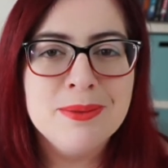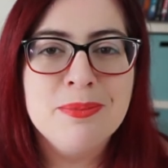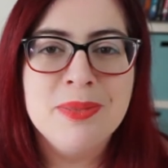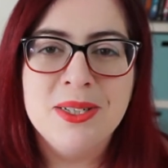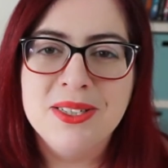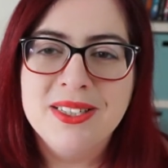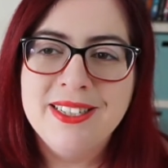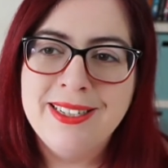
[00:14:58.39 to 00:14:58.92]

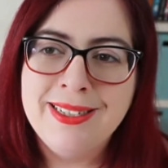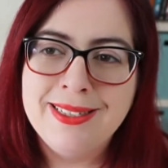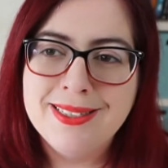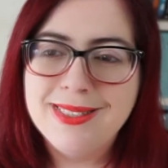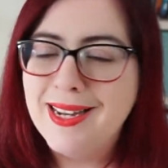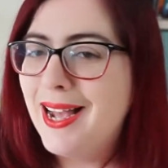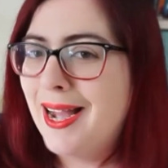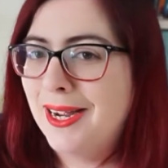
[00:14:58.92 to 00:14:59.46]
but
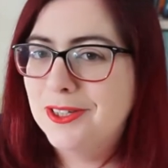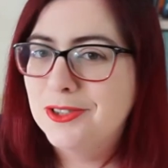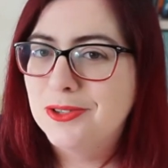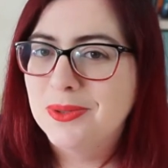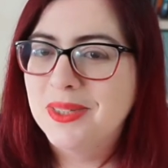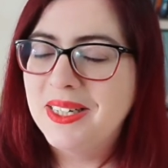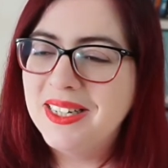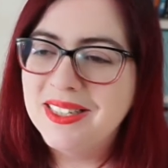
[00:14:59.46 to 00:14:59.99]
it
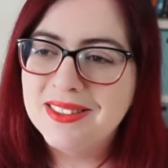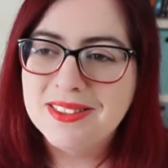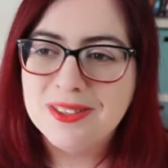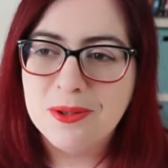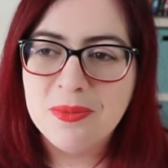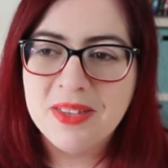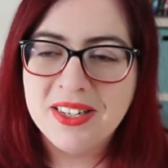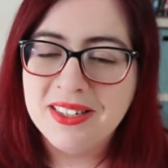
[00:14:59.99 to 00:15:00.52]
actually is
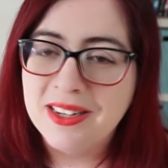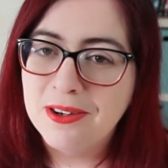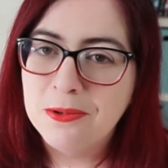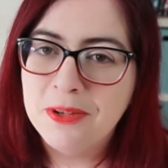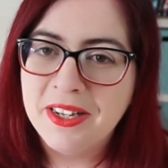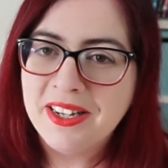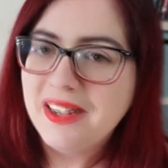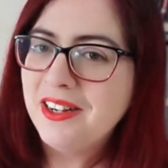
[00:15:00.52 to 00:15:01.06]
something that
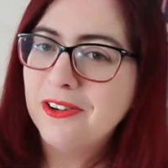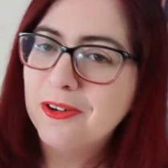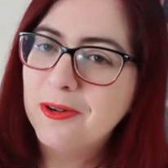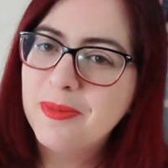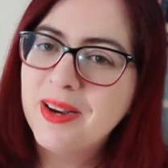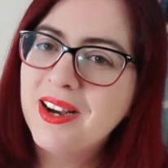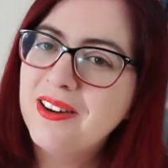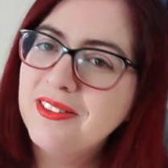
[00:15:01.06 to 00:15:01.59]
we hear
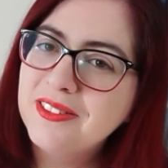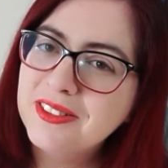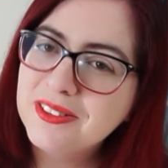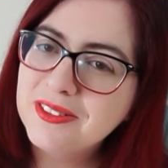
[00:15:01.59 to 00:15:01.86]
about